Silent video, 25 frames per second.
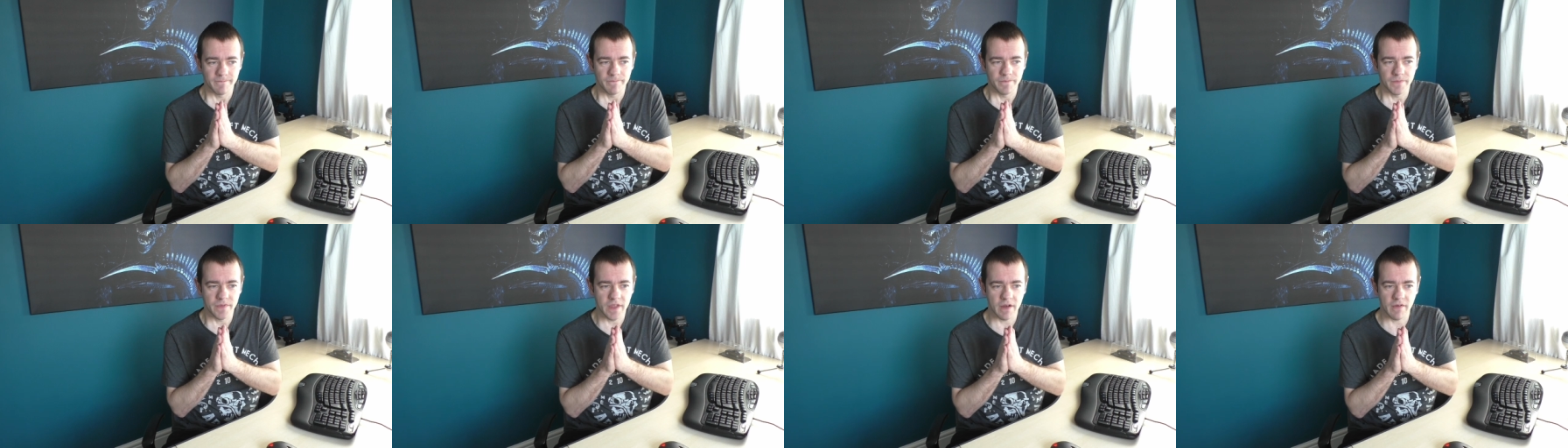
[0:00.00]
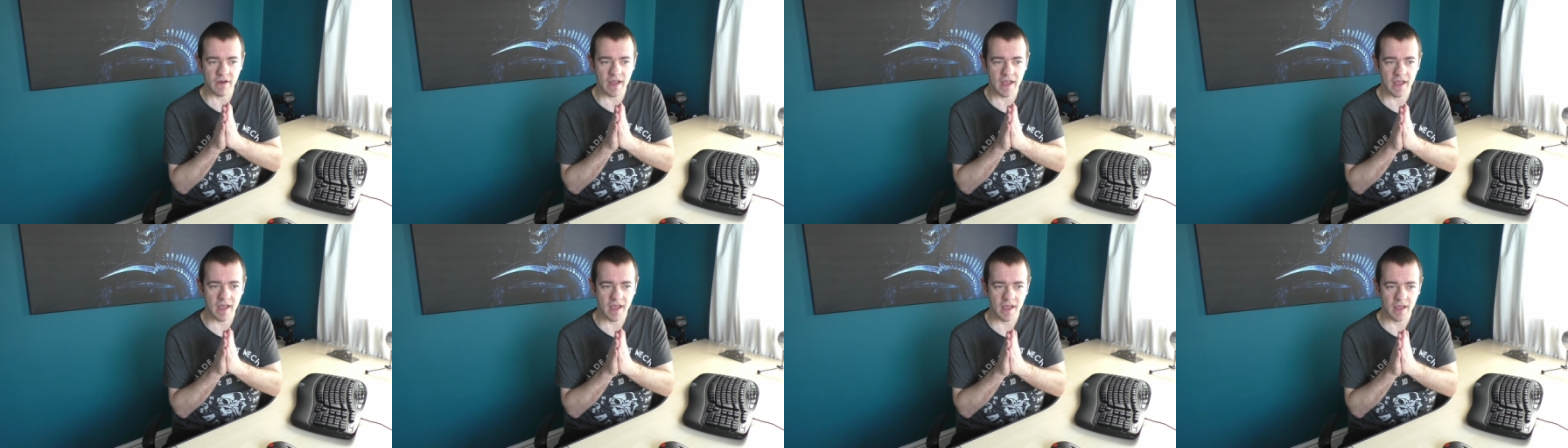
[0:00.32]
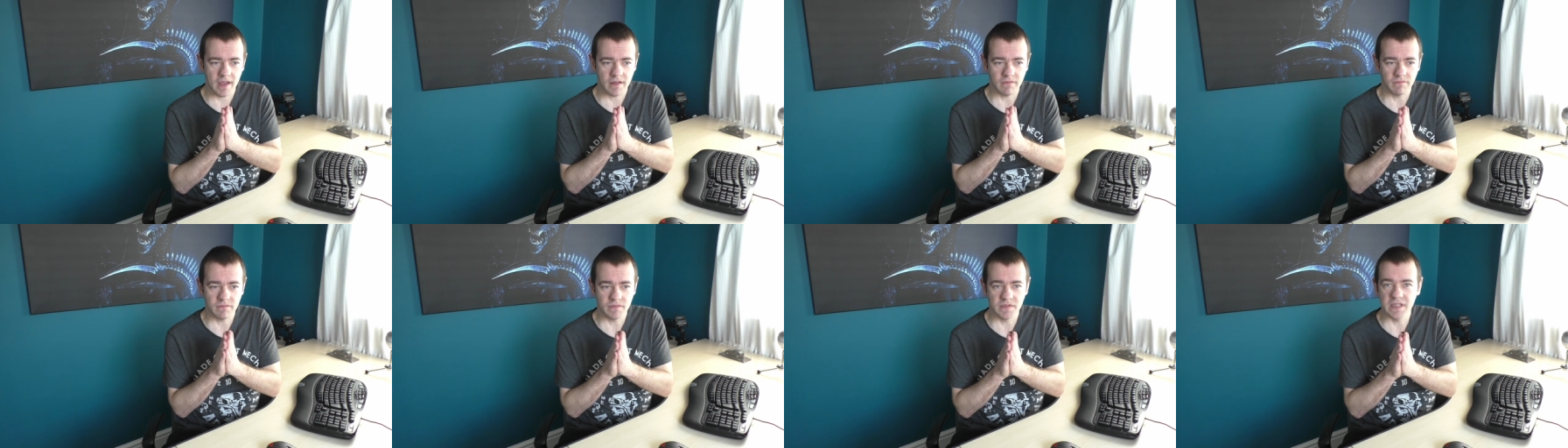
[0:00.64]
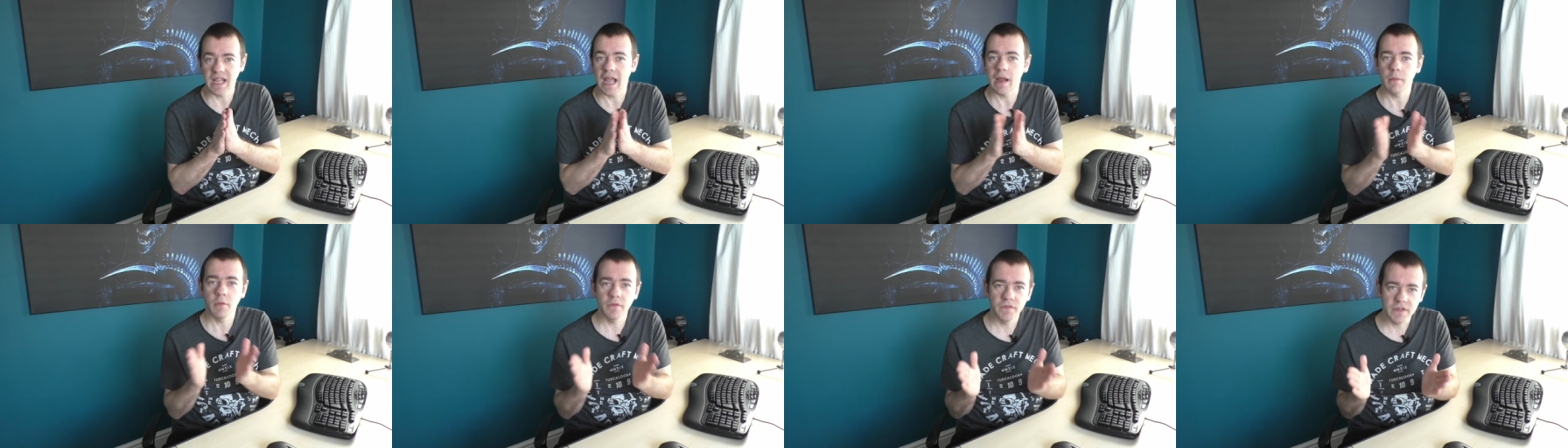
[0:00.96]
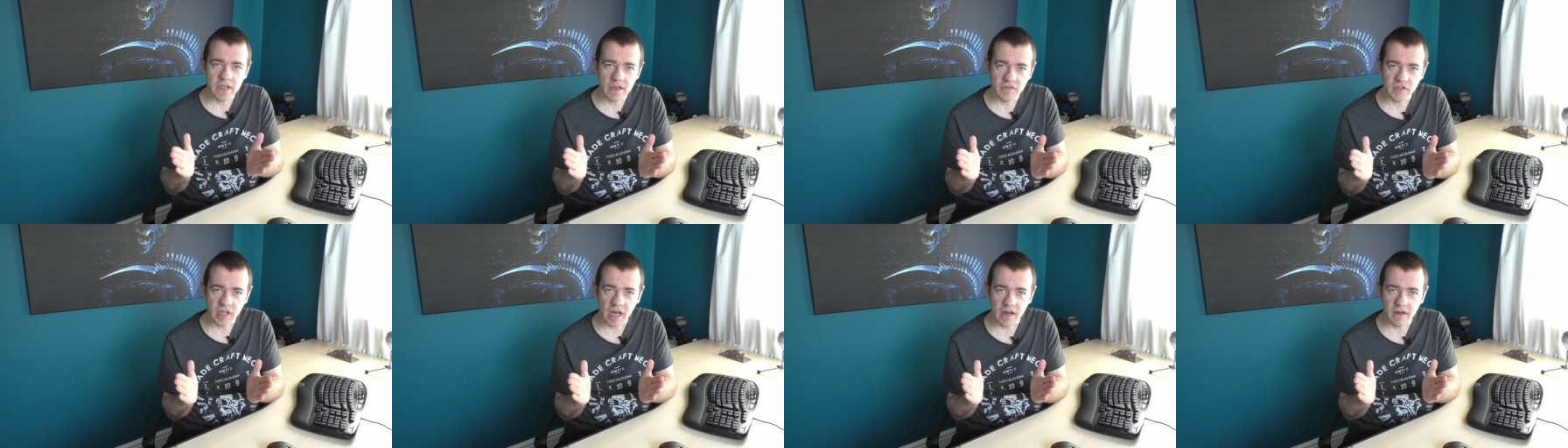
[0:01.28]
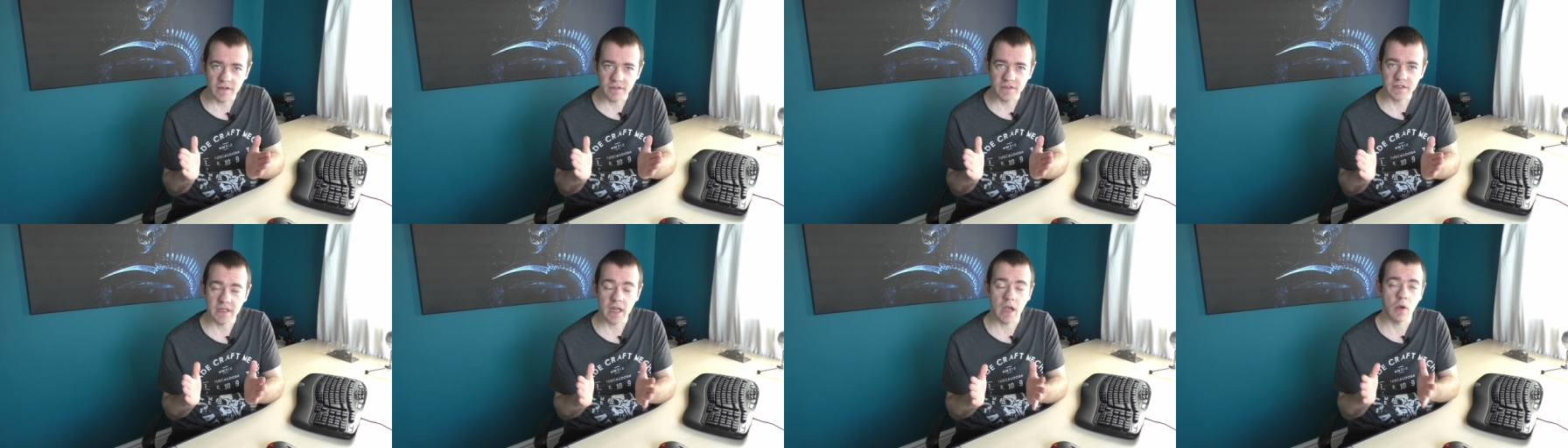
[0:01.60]
there are time of day
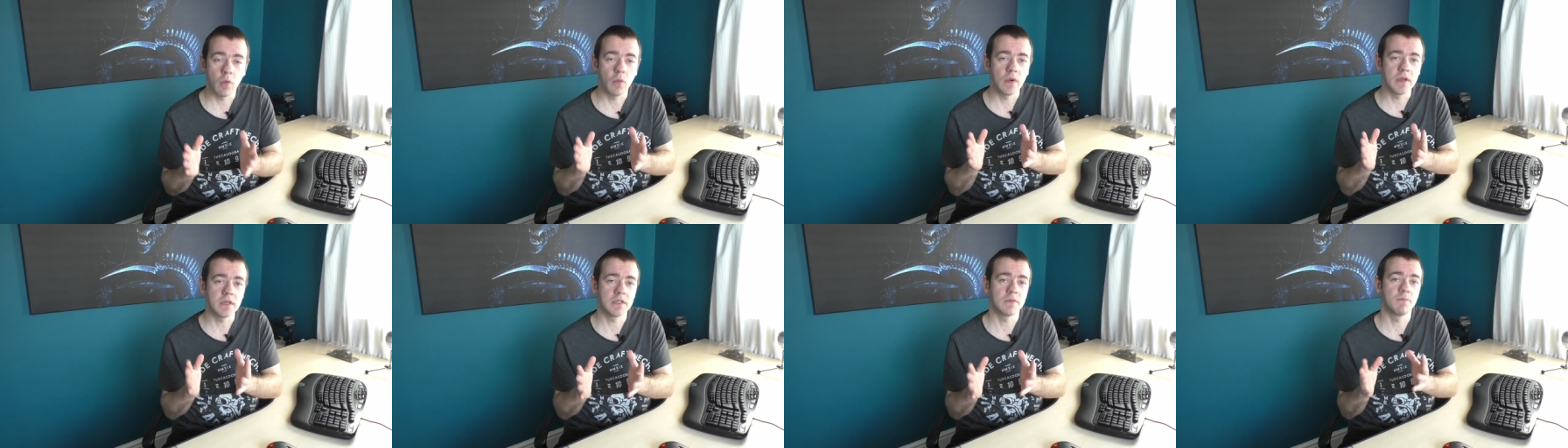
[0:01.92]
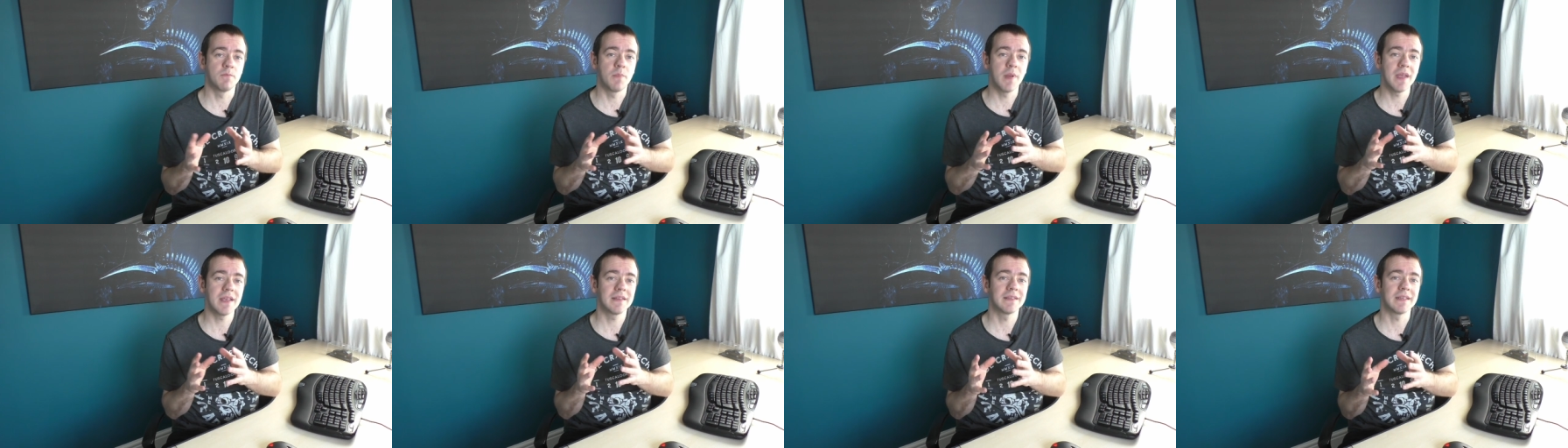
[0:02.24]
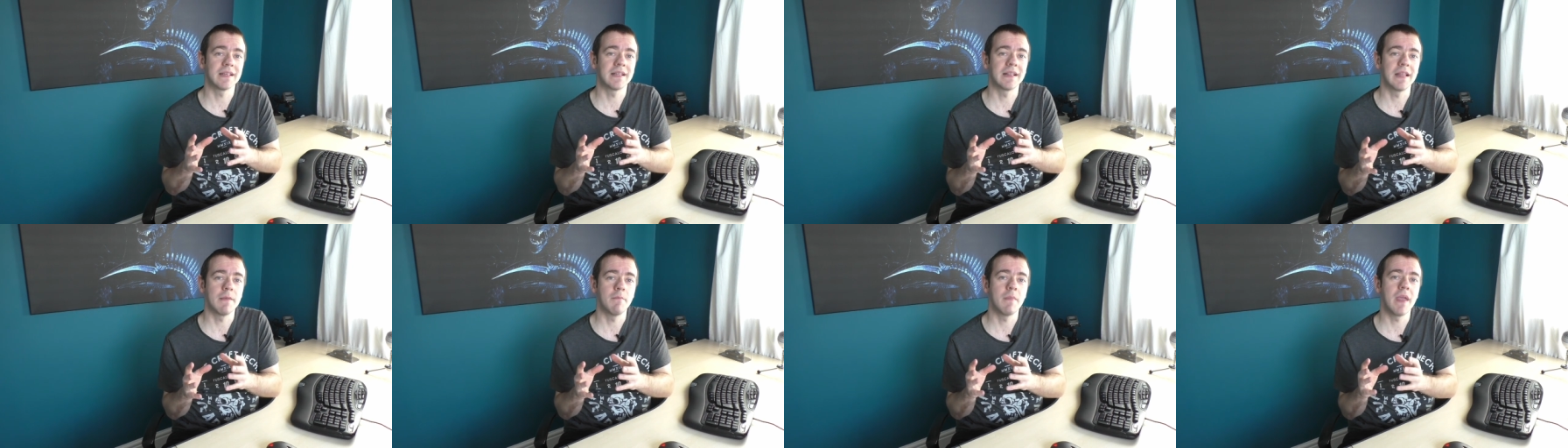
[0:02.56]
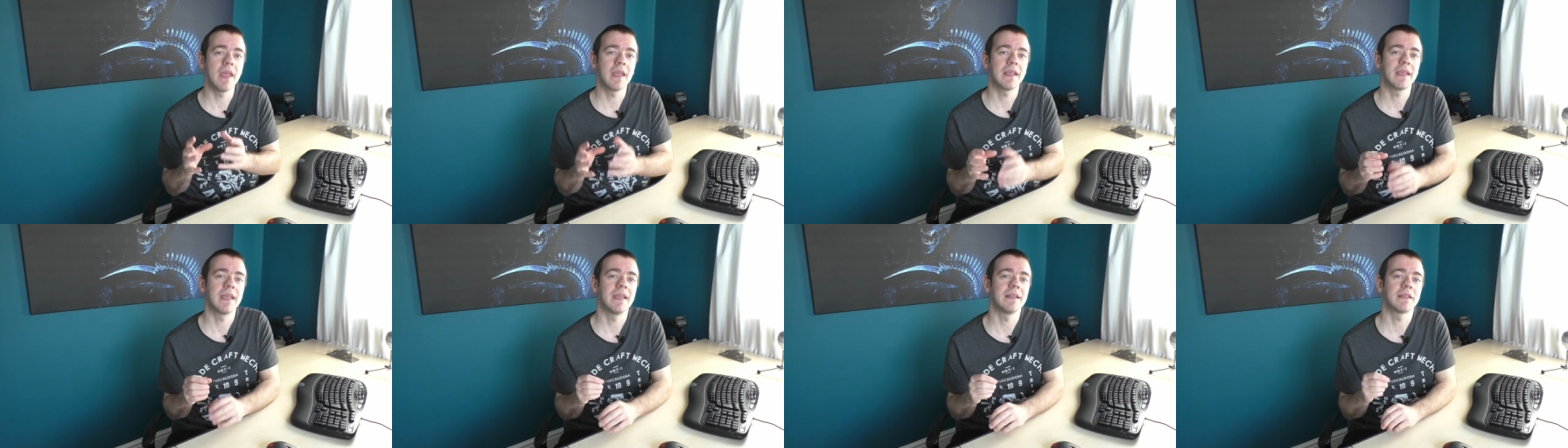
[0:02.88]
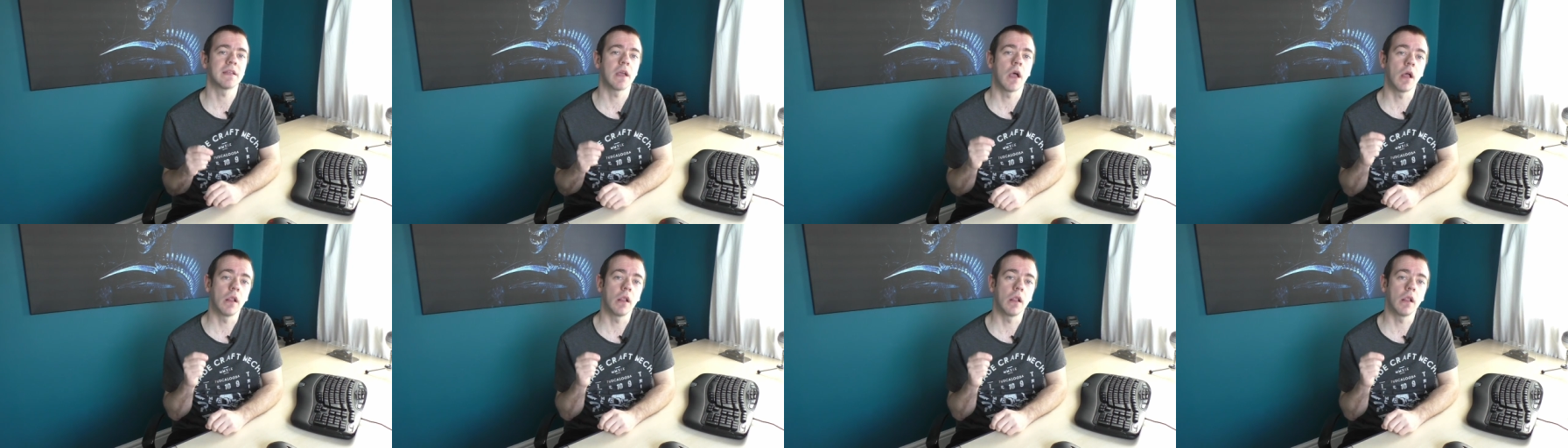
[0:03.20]
tariffs now which basically make it